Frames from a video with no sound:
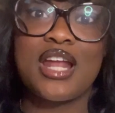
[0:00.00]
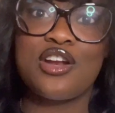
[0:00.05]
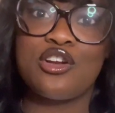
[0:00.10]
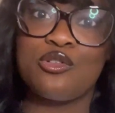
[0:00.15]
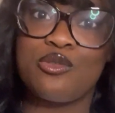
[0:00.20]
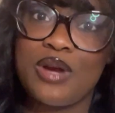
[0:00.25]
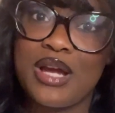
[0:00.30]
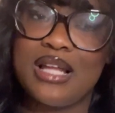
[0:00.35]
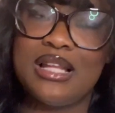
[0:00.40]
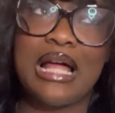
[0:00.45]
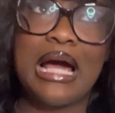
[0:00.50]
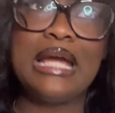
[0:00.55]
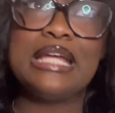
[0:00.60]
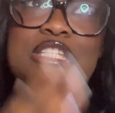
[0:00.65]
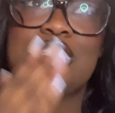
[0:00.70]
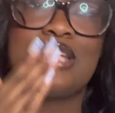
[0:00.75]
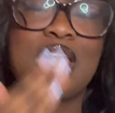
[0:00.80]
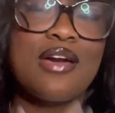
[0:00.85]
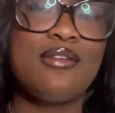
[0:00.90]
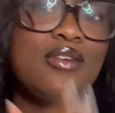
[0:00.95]
of the ring,
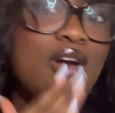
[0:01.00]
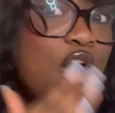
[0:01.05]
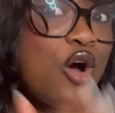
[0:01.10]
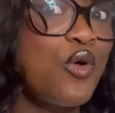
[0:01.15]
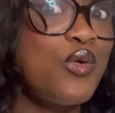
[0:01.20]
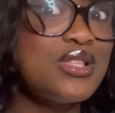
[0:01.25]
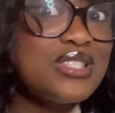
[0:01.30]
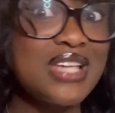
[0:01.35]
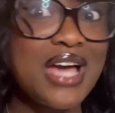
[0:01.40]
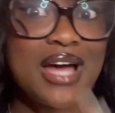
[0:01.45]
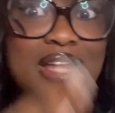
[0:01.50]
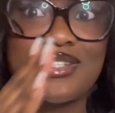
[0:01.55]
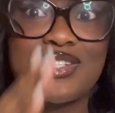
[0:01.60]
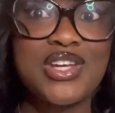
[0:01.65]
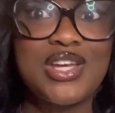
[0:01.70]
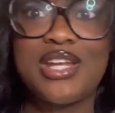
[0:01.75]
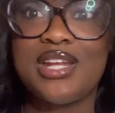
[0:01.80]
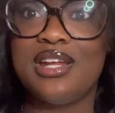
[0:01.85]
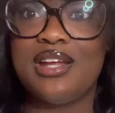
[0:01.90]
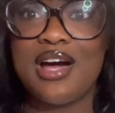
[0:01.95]
like, Kevin Owens got
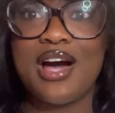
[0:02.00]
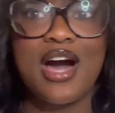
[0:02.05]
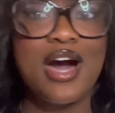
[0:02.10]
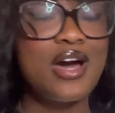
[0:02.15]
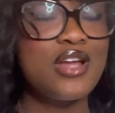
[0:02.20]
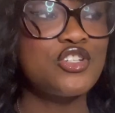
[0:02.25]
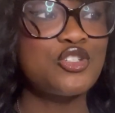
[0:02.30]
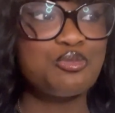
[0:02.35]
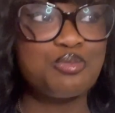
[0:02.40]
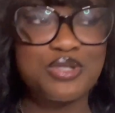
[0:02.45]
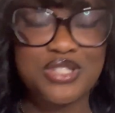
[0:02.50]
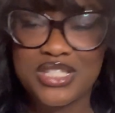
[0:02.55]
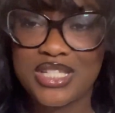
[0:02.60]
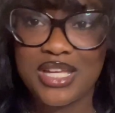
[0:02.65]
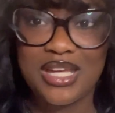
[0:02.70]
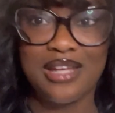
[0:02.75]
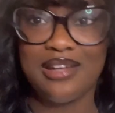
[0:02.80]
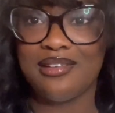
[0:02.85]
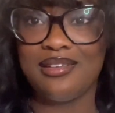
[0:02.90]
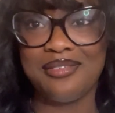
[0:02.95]
cheated
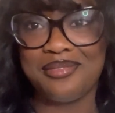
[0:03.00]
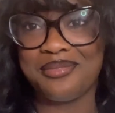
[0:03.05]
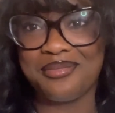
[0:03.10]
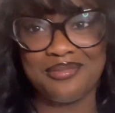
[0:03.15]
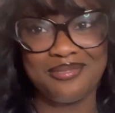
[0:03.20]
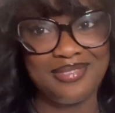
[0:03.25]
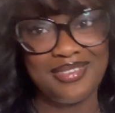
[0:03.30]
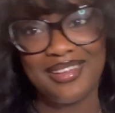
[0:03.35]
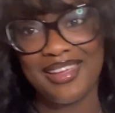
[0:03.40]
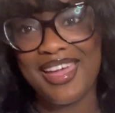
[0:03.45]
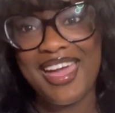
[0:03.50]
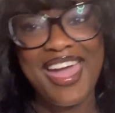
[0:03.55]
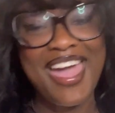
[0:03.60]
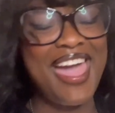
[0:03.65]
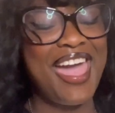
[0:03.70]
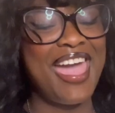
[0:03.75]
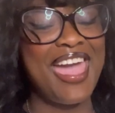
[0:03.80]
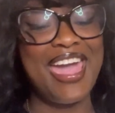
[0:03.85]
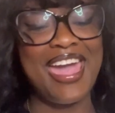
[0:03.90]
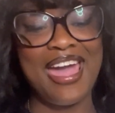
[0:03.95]
100%.
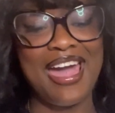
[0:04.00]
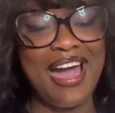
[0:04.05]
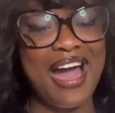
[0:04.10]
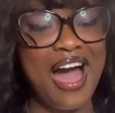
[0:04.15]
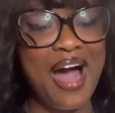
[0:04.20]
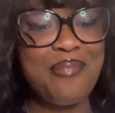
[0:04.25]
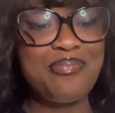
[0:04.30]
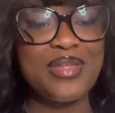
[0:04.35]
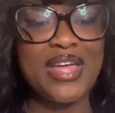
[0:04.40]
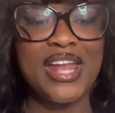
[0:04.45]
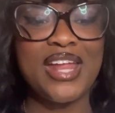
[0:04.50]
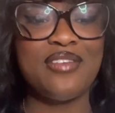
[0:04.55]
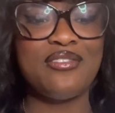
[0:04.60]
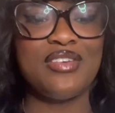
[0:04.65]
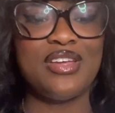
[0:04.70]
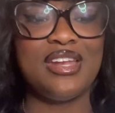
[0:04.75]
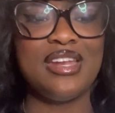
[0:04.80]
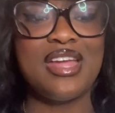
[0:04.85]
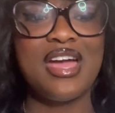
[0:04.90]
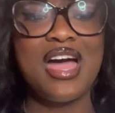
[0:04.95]
And I'm not
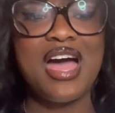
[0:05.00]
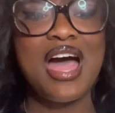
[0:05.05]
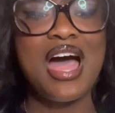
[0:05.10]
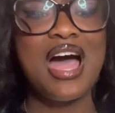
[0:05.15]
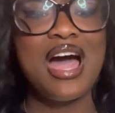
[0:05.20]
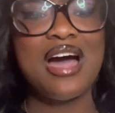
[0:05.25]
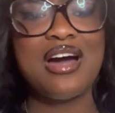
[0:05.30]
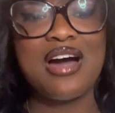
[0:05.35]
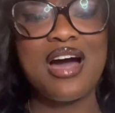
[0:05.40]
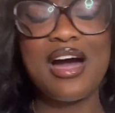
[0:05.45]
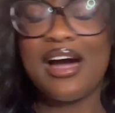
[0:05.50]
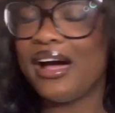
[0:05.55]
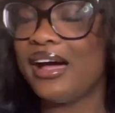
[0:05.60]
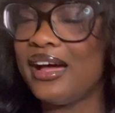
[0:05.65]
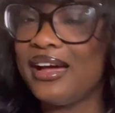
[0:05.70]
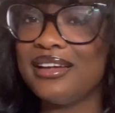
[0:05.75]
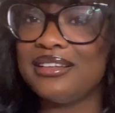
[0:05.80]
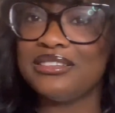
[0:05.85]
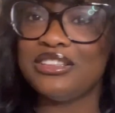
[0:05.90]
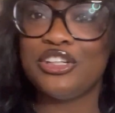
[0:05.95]
even...
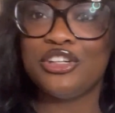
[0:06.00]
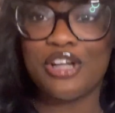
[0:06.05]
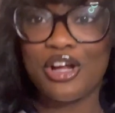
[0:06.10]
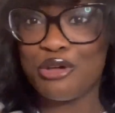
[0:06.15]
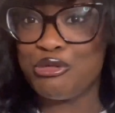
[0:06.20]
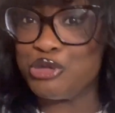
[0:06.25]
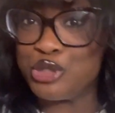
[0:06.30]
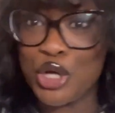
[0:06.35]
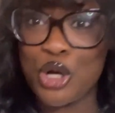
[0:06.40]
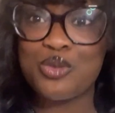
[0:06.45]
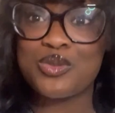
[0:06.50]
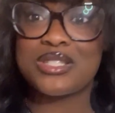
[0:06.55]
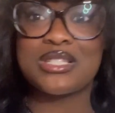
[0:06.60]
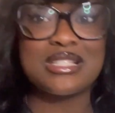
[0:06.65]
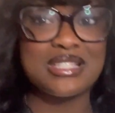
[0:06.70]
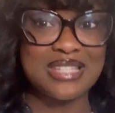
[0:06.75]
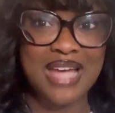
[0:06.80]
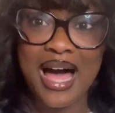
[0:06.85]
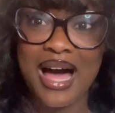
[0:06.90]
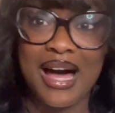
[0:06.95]
jokes
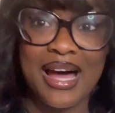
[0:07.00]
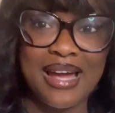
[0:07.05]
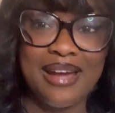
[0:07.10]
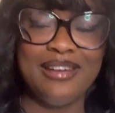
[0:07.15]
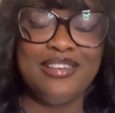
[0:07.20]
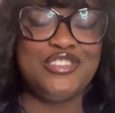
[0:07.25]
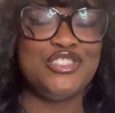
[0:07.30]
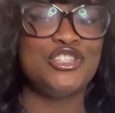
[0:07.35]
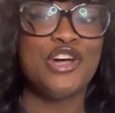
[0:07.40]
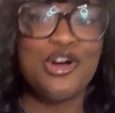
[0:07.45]
aside,